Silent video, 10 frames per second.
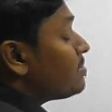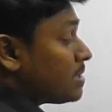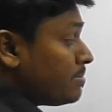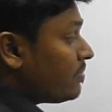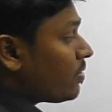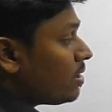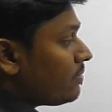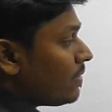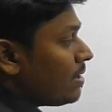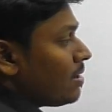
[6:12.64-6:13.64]
must be
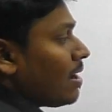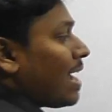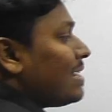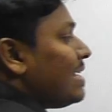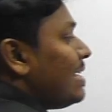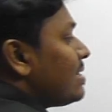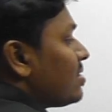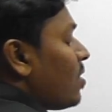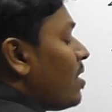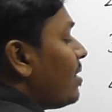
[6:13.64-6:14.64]
45 and E is
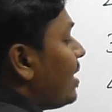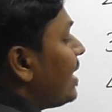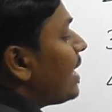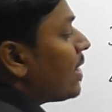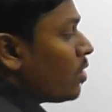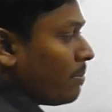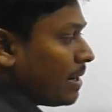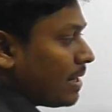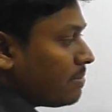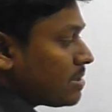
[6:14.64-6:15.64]
not reading
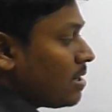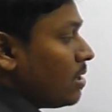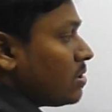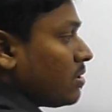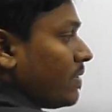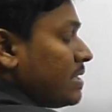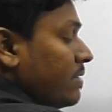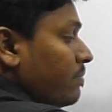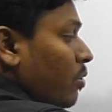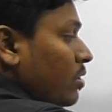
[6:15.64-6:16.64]
Economic Times. So friends,
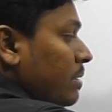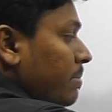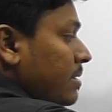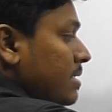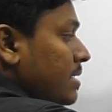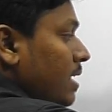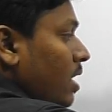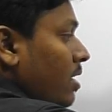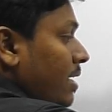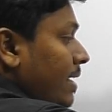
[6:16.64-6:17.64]
if both the persons are
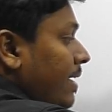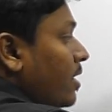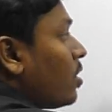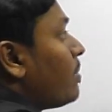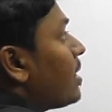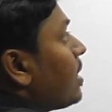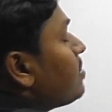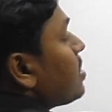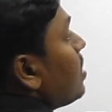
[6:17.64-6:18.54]
not reading Economic Times,